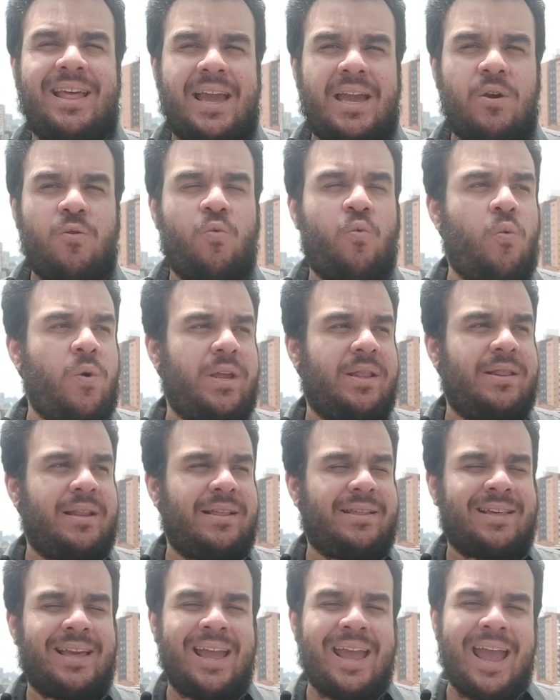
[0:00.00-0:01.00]
they
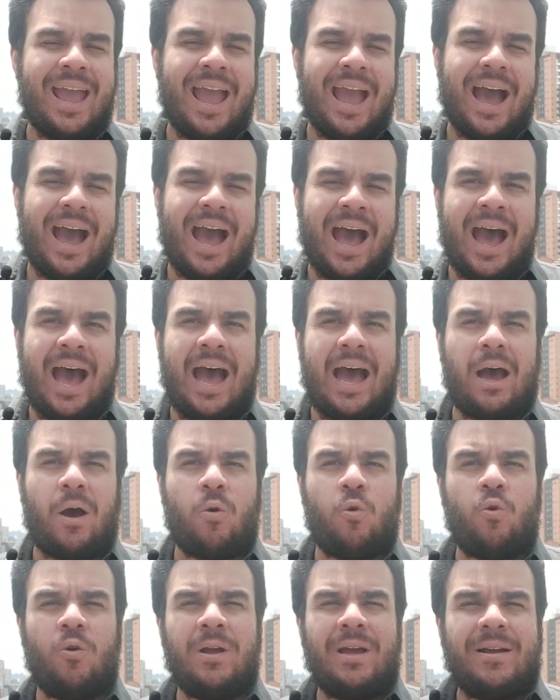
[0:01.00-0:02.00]
witnessed
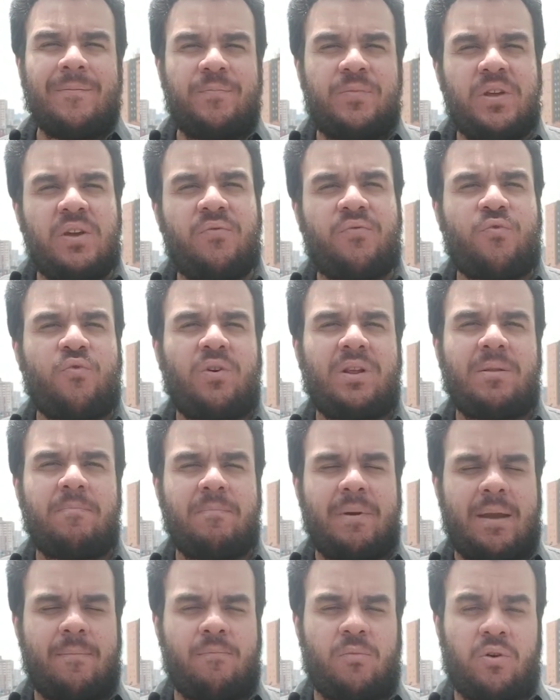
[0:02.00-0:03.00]
how different
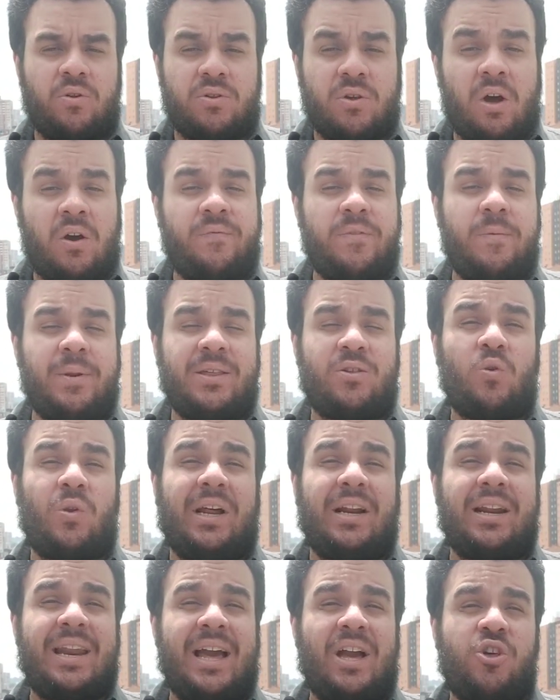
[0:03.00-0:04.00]
members of the
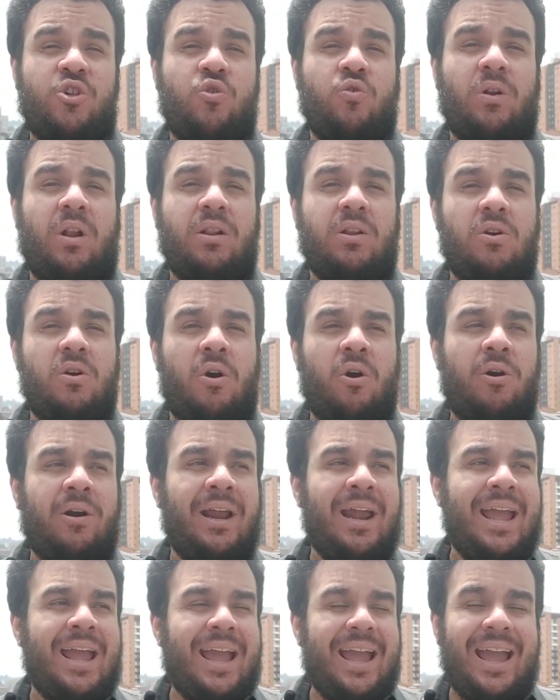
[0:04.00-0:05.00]
Venezuelan National Guard
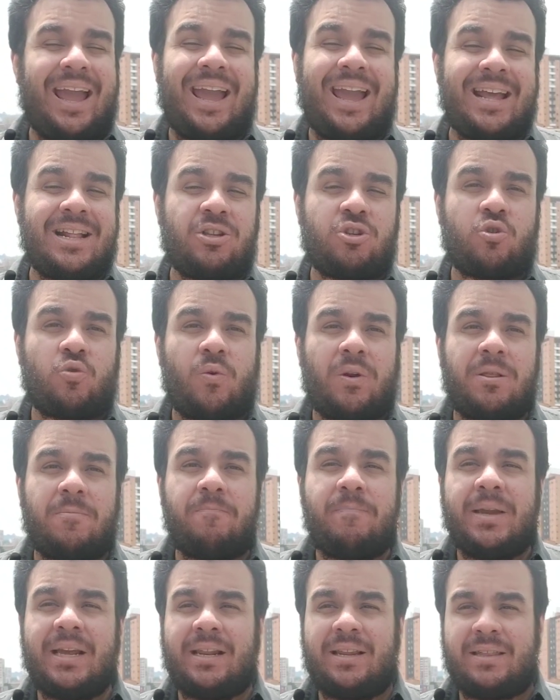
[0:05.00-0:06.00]
entered
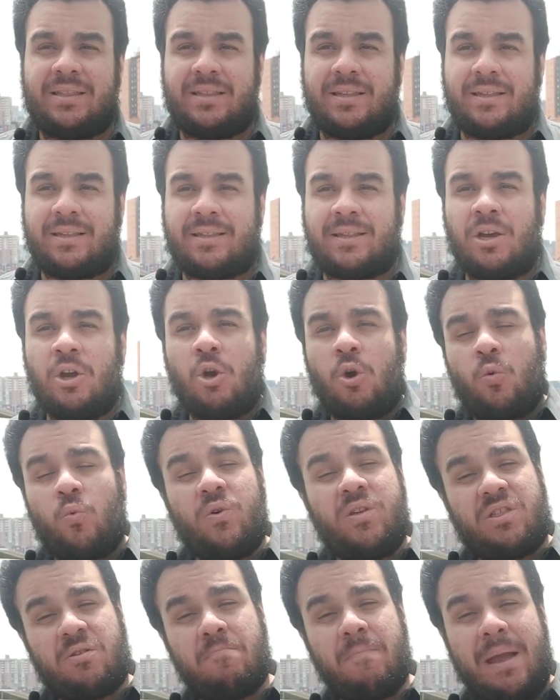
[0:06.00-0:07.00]
villages
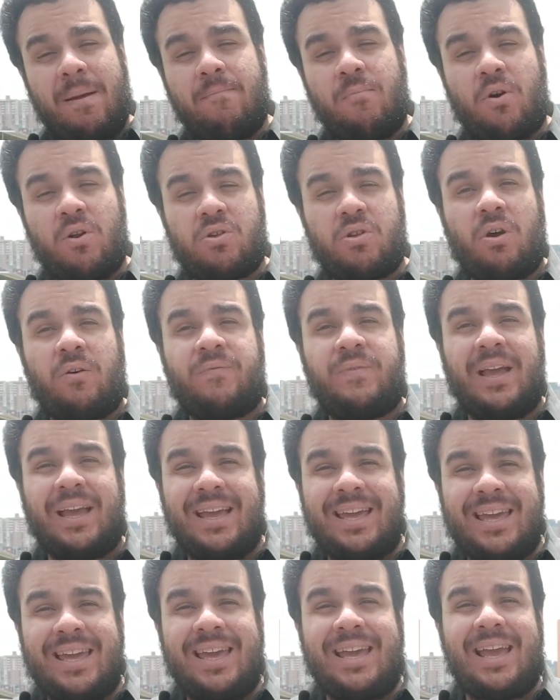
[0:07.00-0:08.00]
with members of the
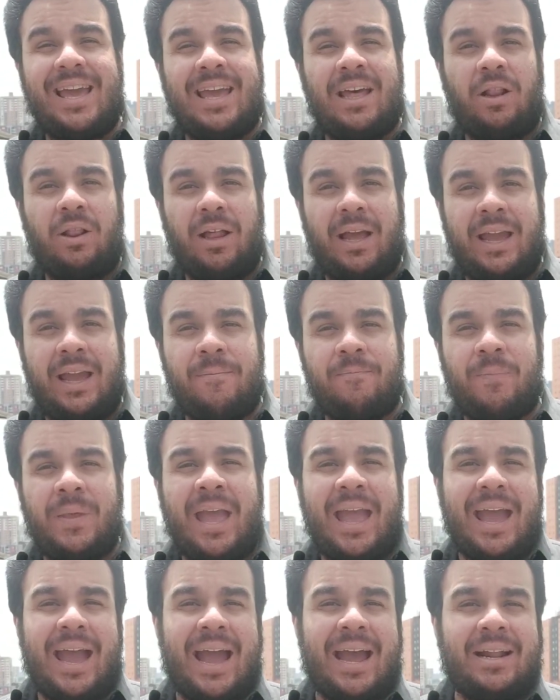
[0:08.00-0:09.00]
ELN
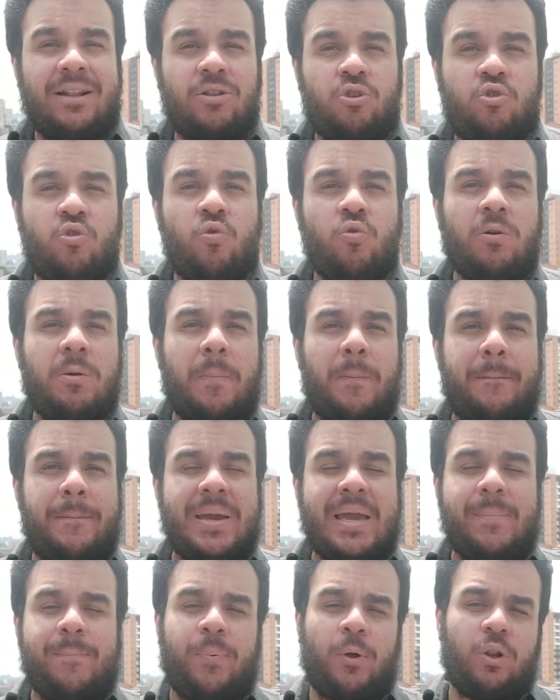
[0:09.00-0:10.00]
and took
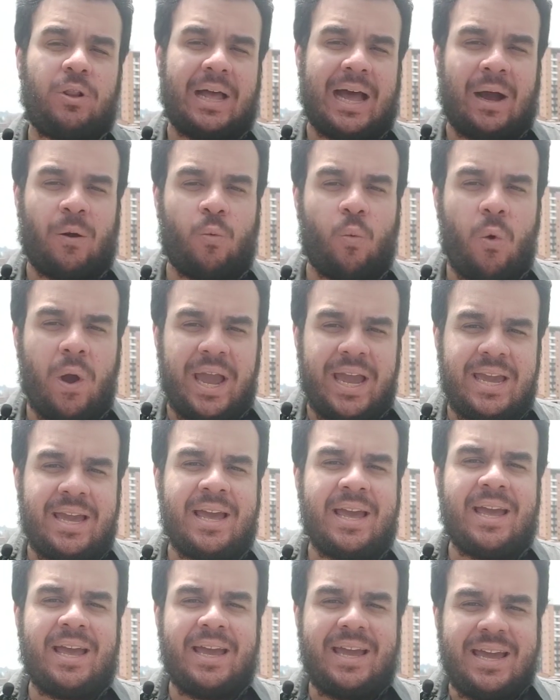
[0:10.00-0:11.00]
people away
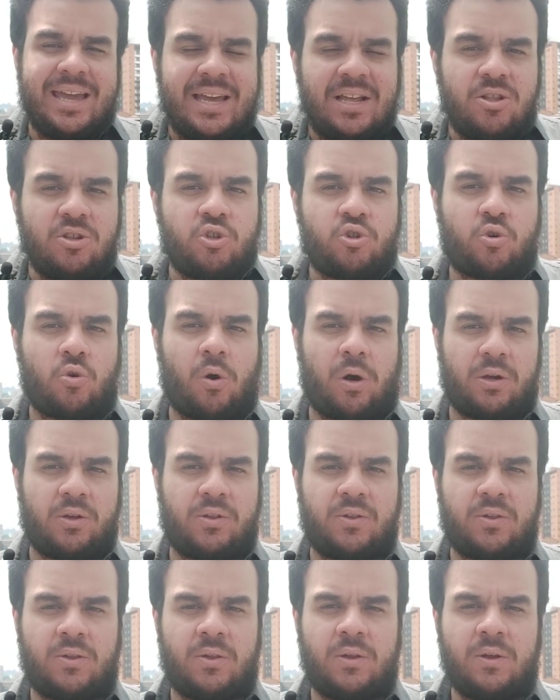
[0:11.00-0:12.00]
in
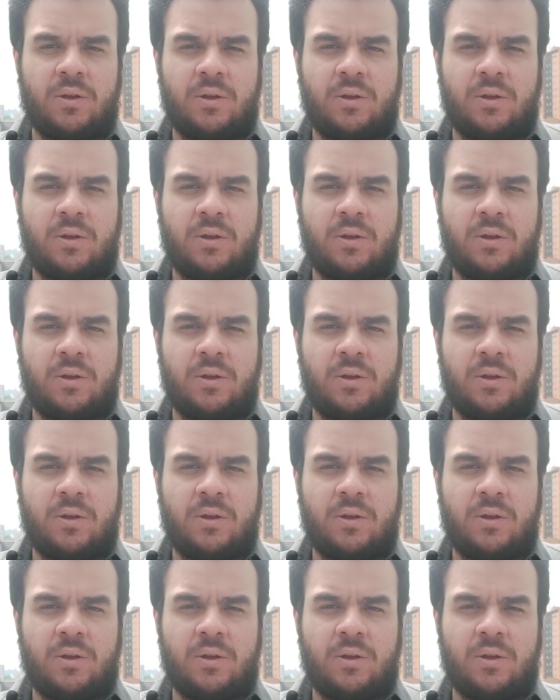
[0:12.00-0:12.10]
trucks.